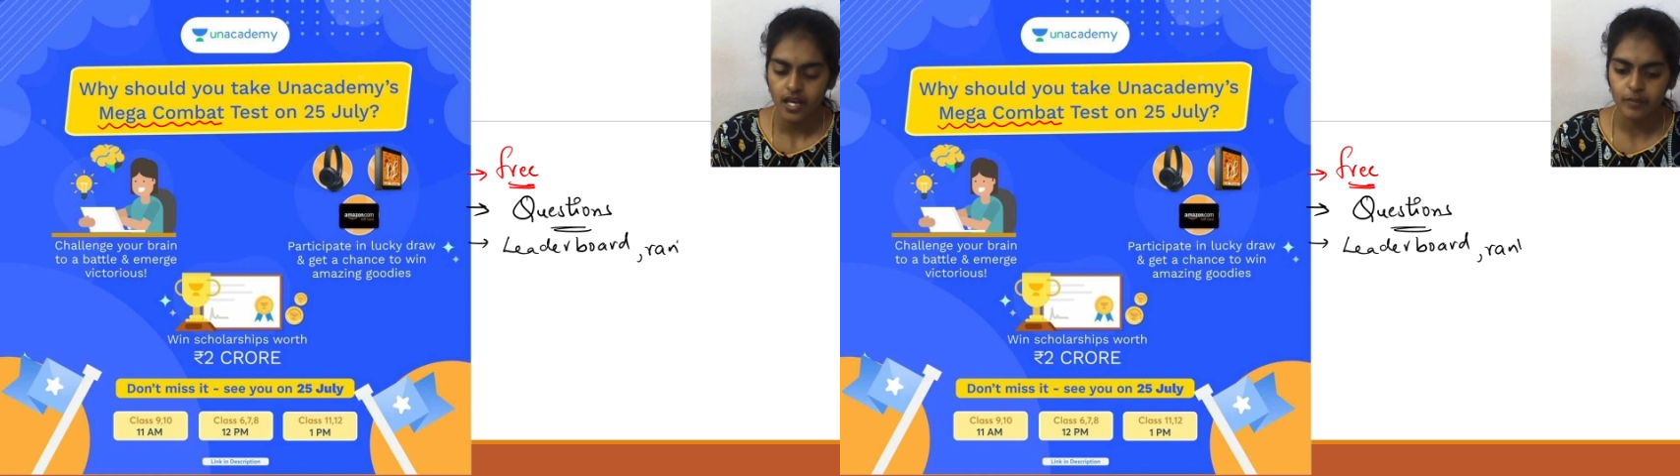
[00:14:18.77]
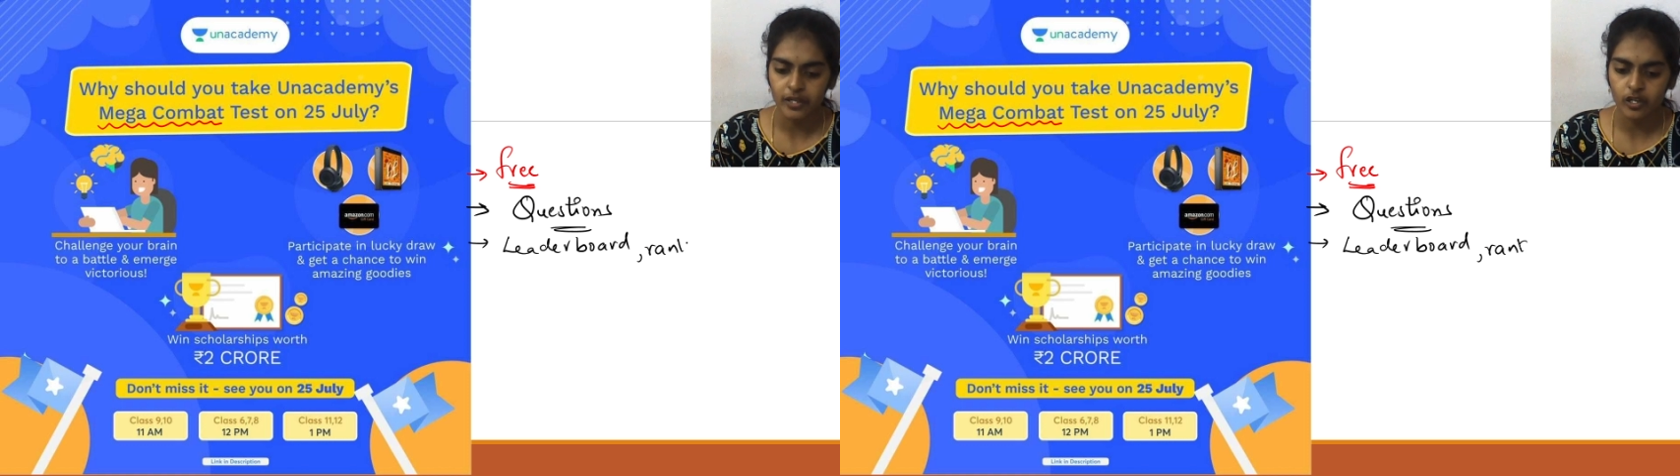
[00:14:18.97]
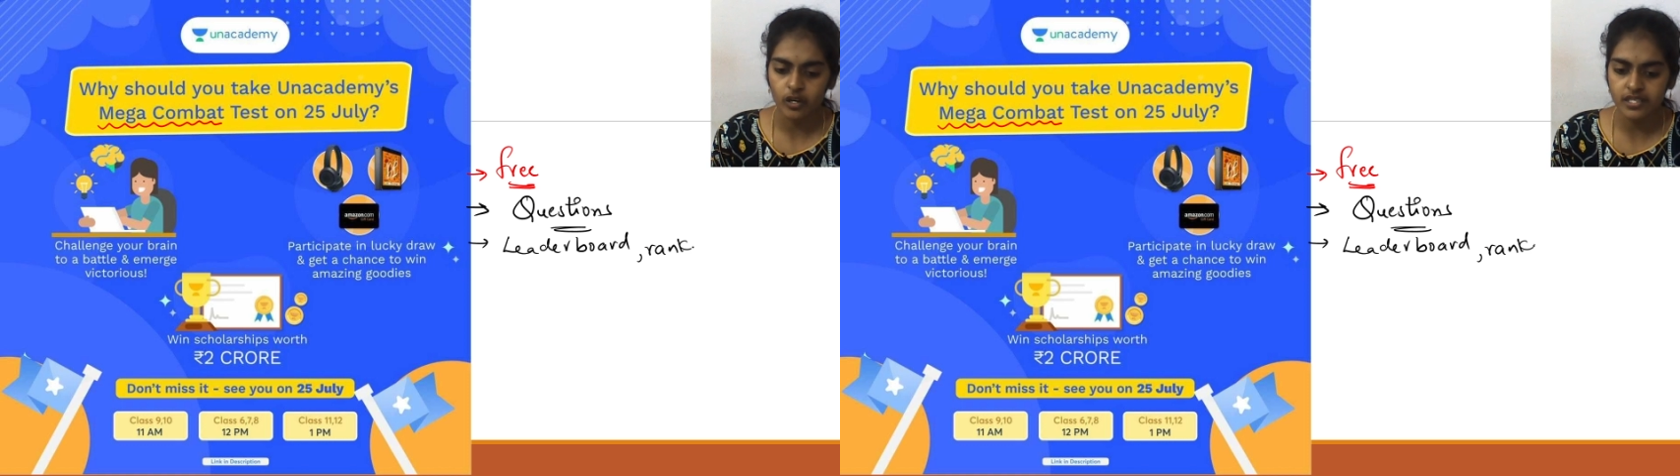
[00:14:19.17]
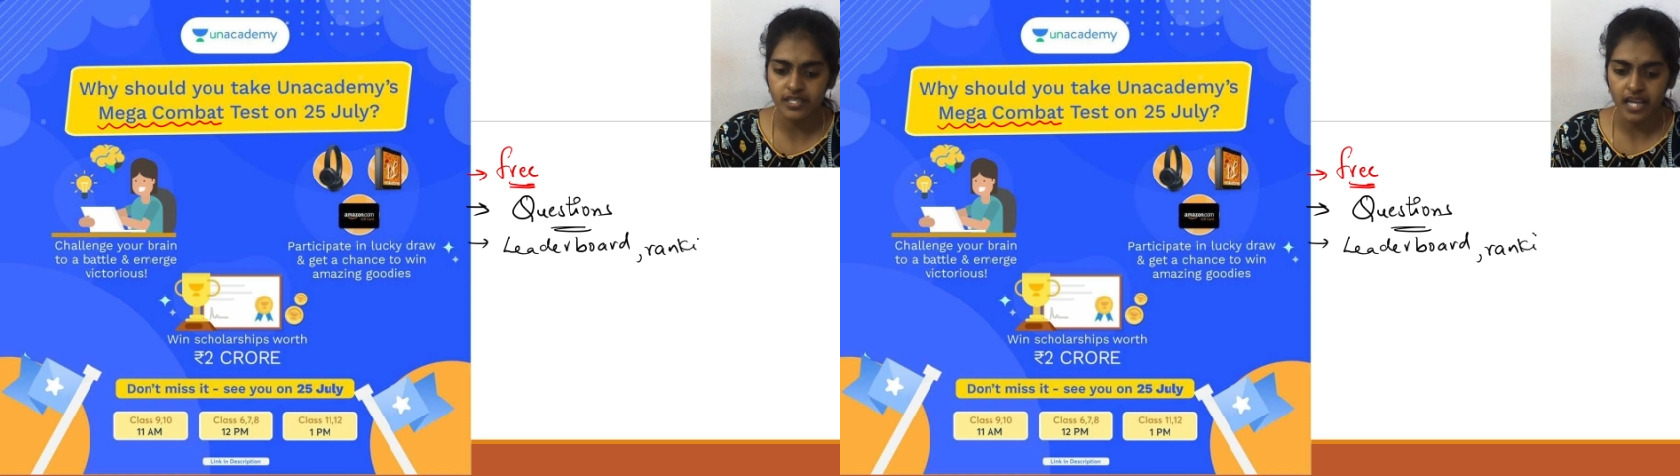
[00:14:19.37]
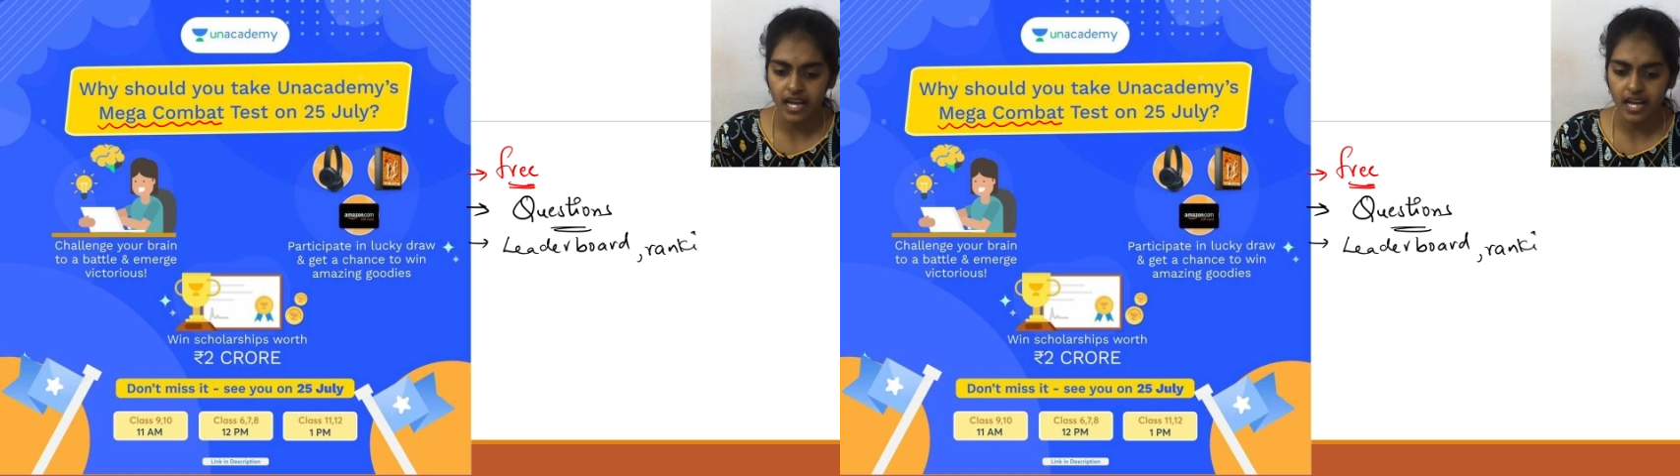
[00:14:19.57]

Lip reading: because